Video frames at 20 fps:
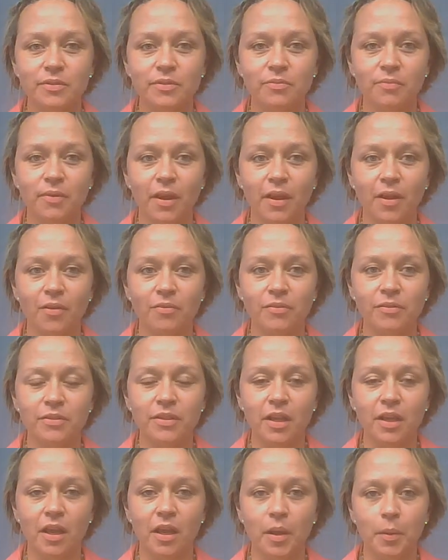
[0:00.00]
was
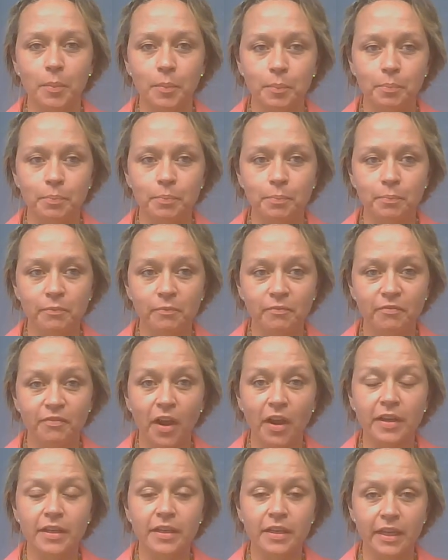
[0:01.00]
around um,
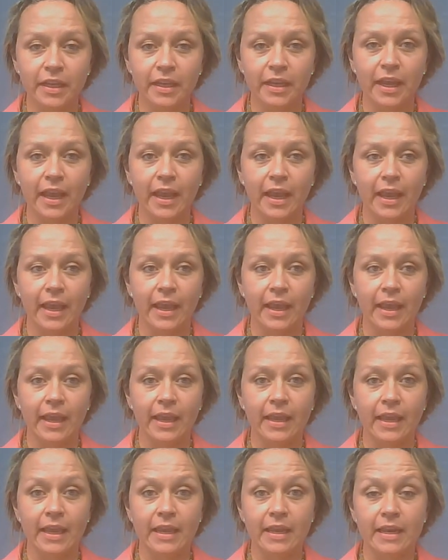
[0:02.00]
finding
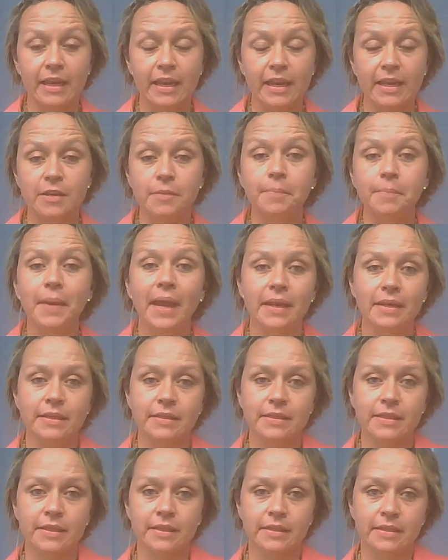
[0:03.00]
a, a,
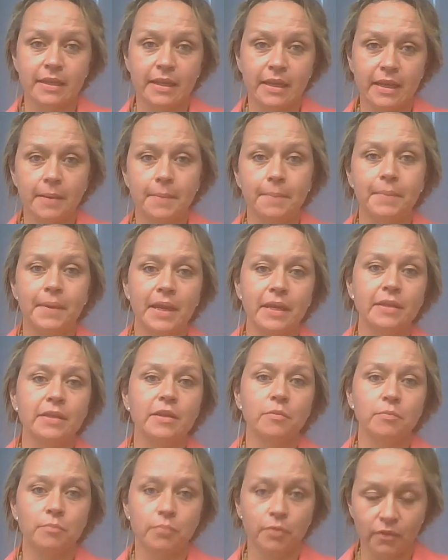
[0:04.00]
independent
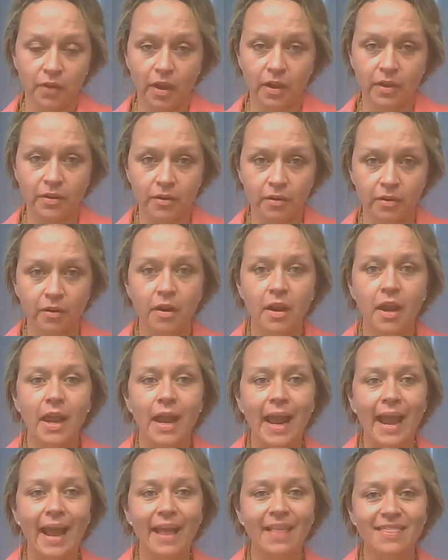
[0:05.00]
opinion provider,
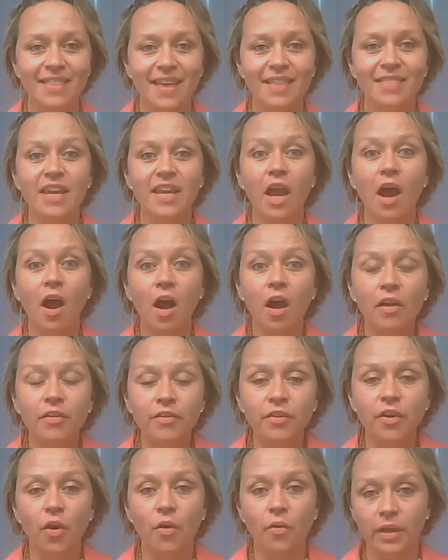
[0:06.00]
and then the
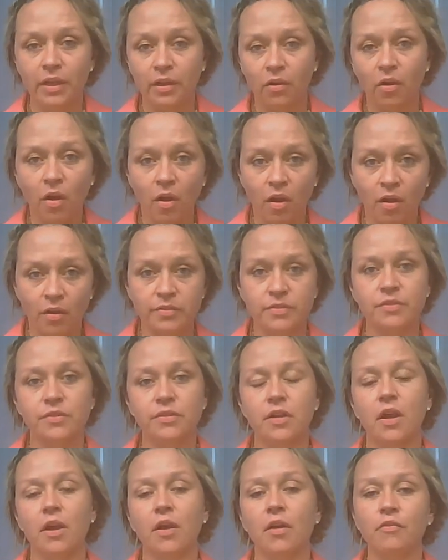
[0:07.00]
ongoing
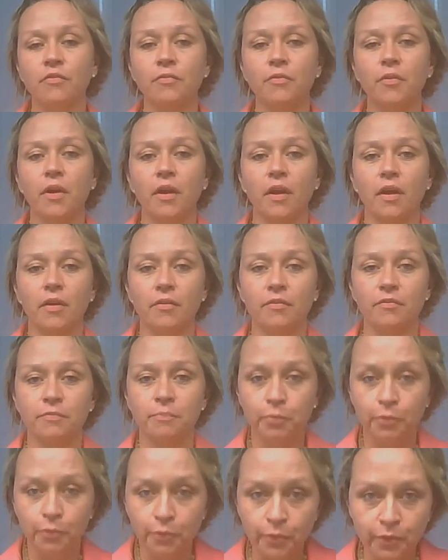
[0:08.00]
cost of
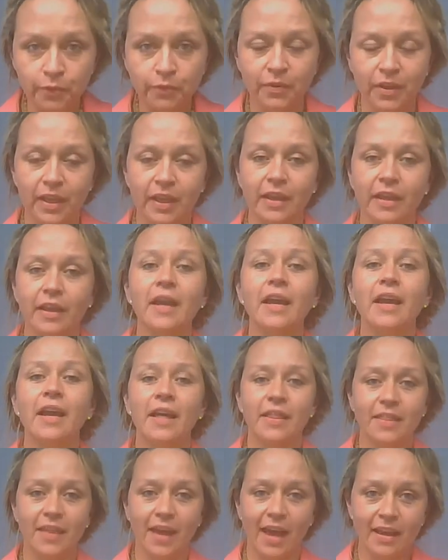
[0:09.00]
of proving
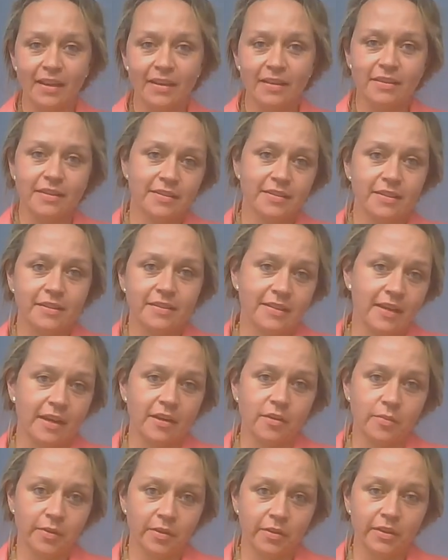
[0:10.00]
that the
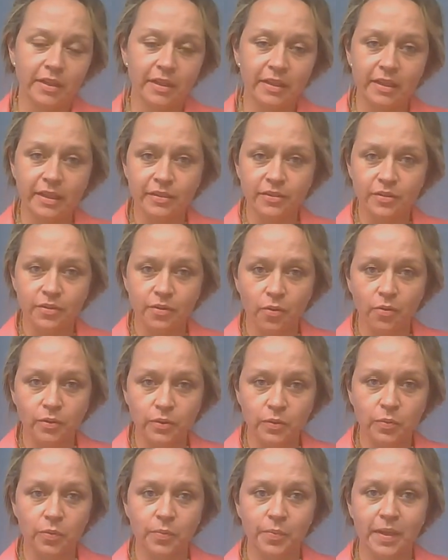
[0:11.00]
sustainability linked
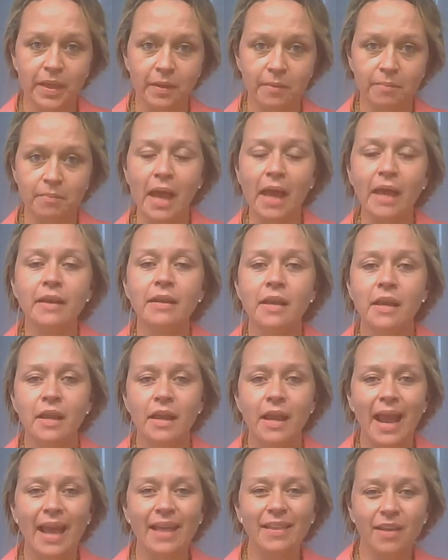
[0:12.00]
goals were being met,
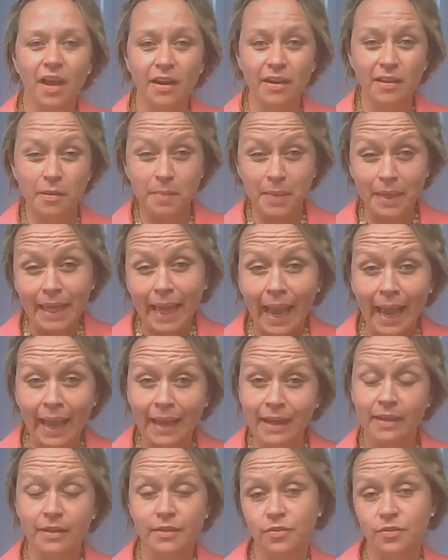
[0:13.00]
and kind of the
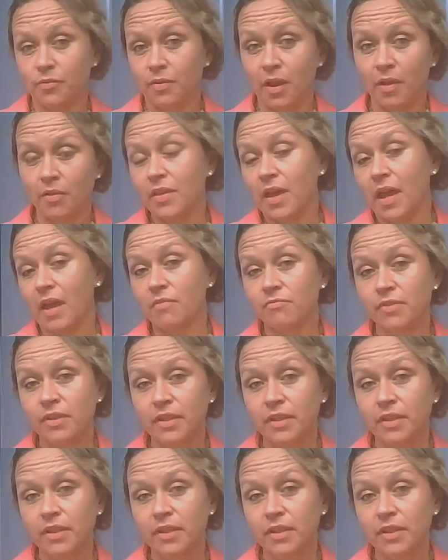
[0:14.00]
mechanics around that.